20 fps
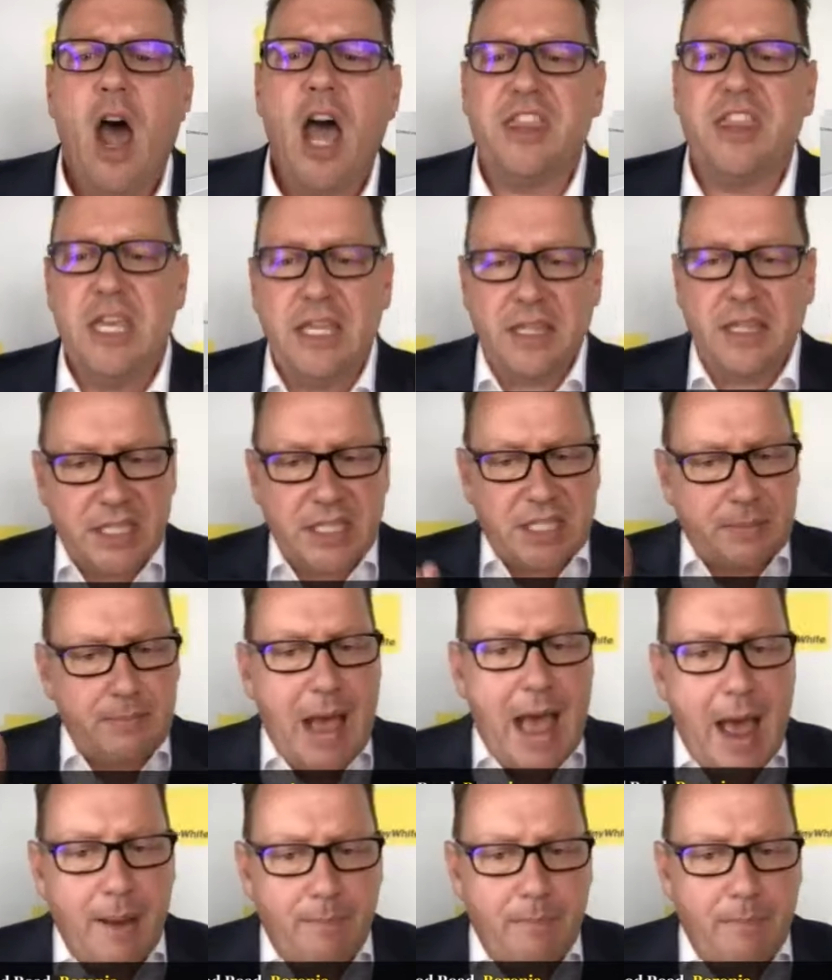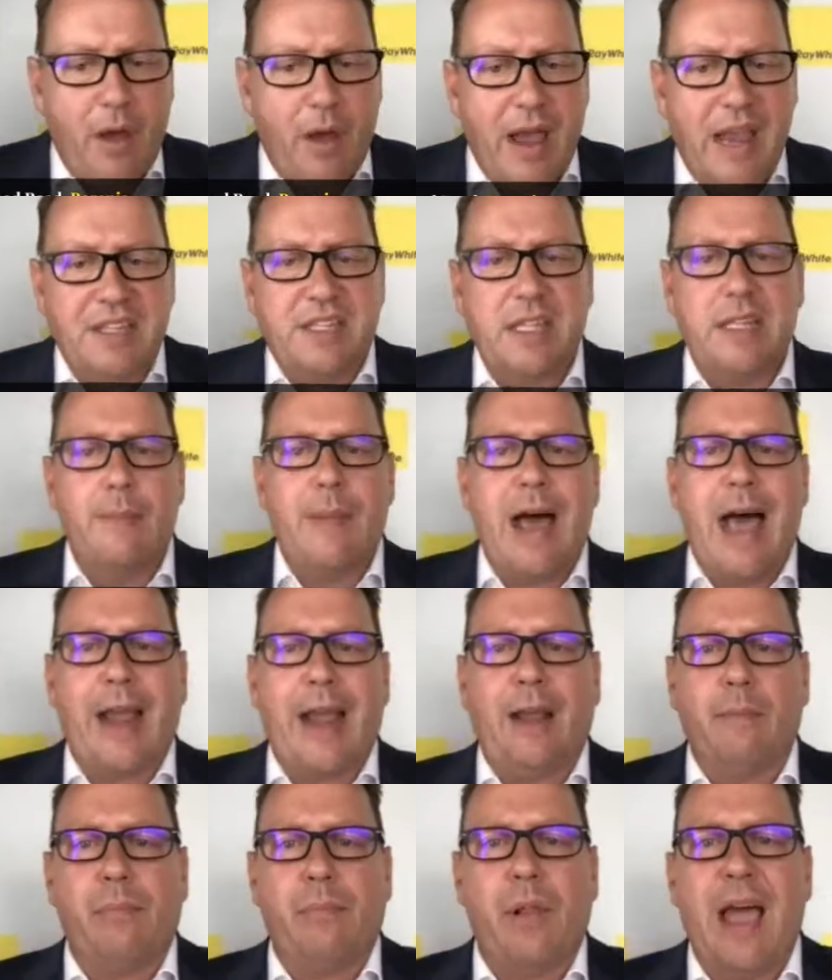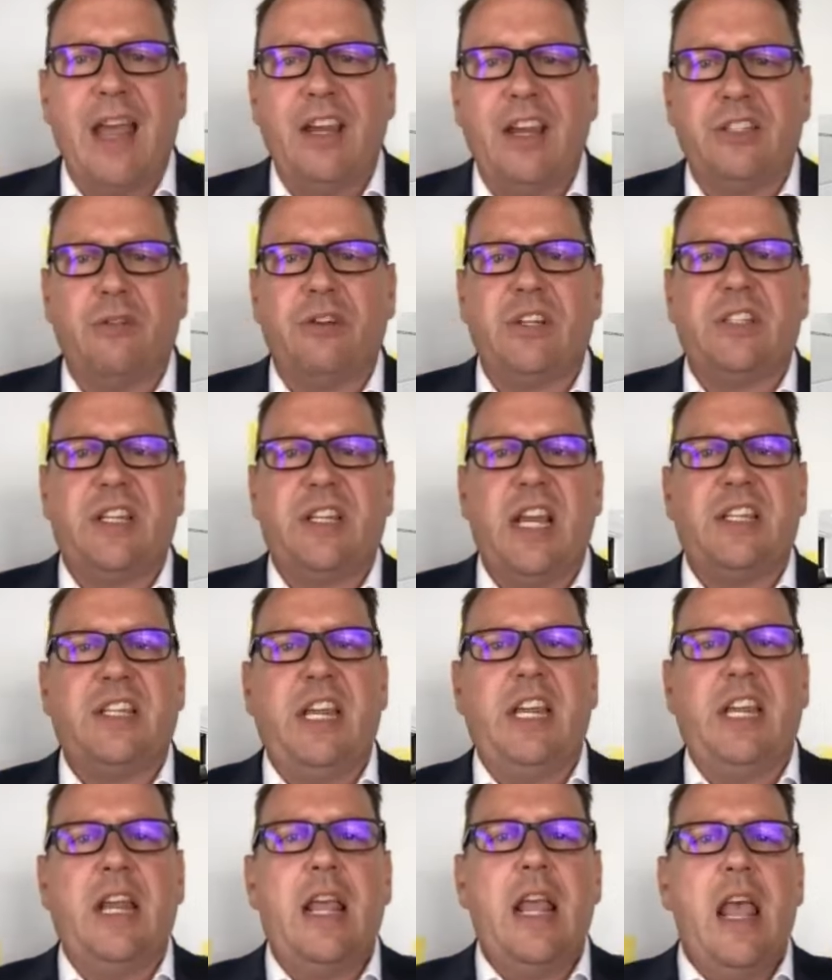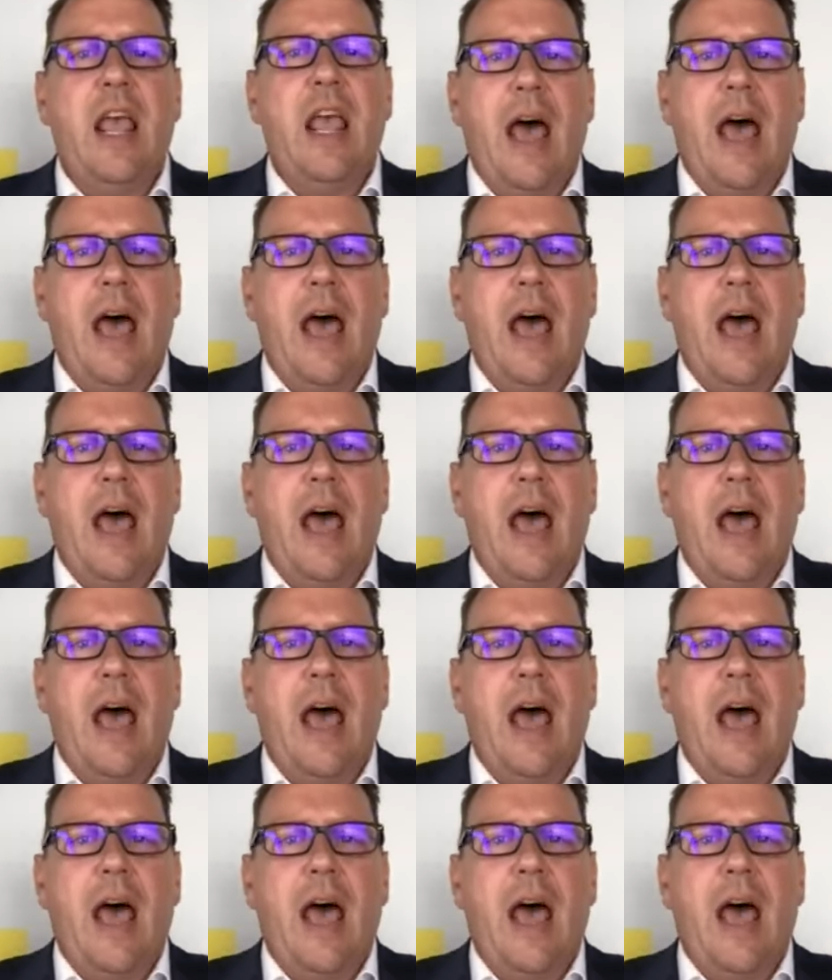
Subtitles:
I think the smart buyers in the marketplace are assessing,